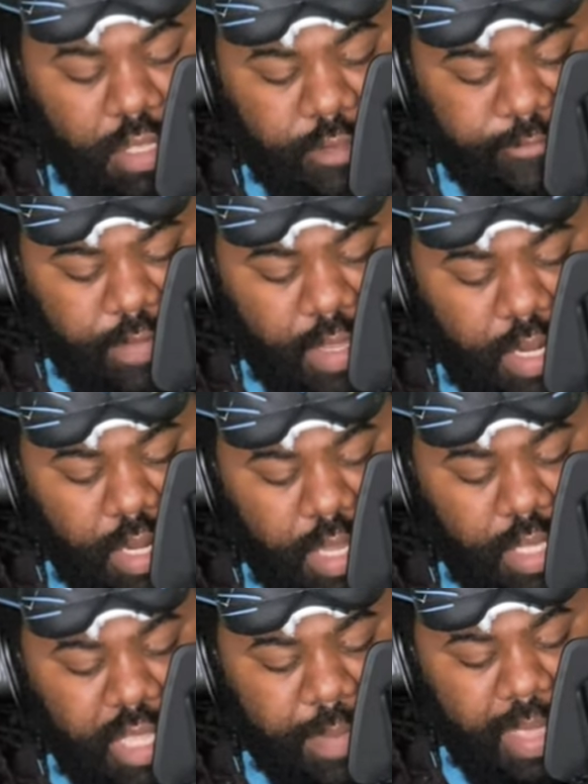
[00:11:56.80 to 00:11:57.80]
Fucking
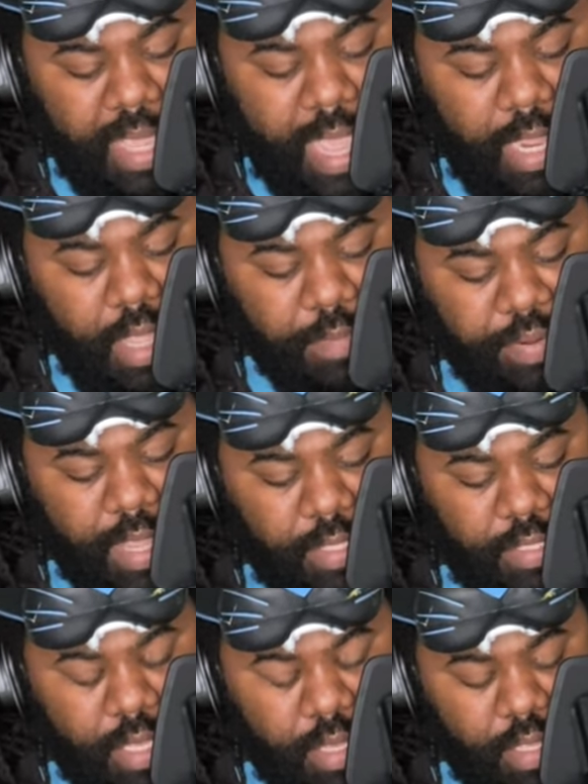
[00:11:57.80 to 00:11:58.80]
nigga told me he got
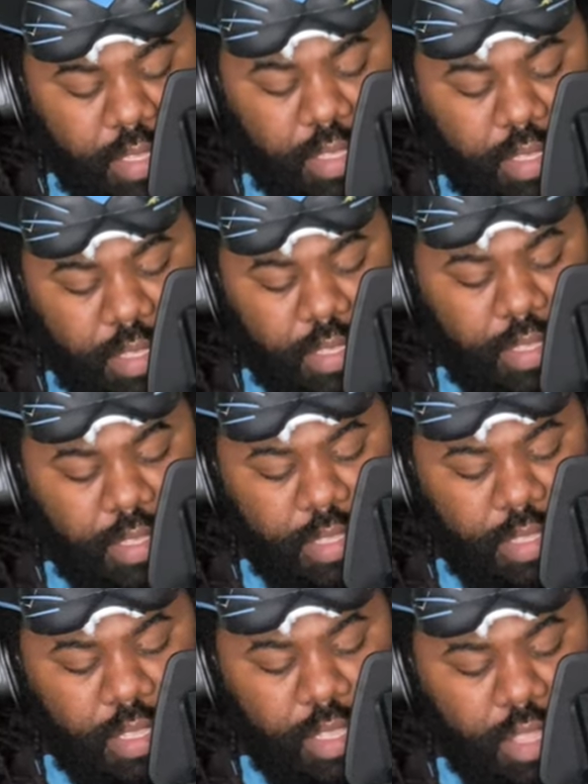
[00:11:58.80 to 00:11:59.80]
complacent.
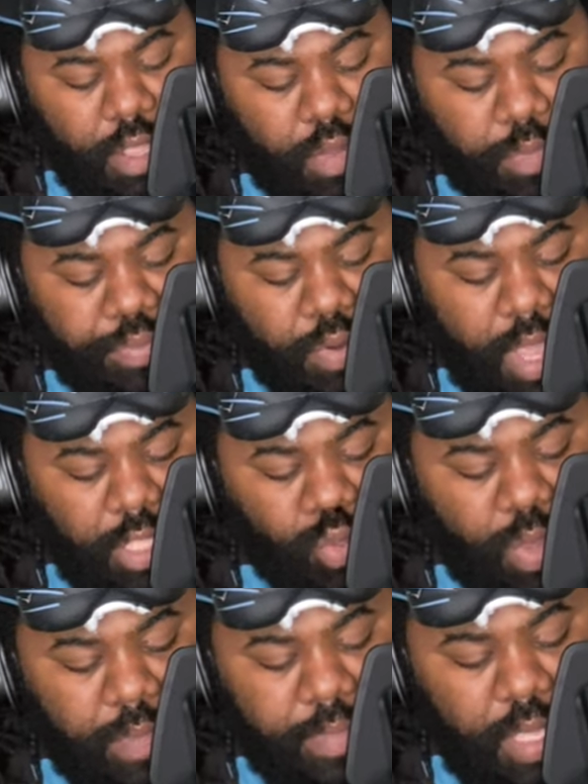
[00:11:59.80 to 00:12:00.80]
Oh, boy.
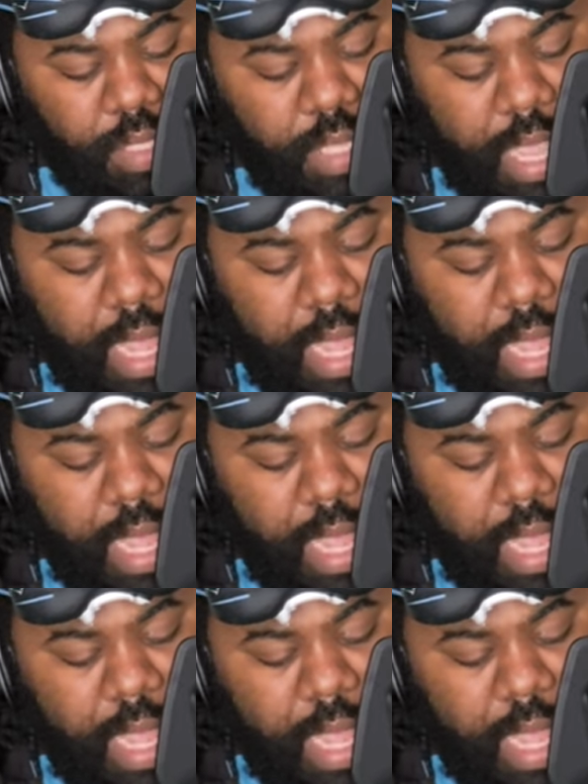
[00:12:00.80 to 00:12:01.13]
$12 million.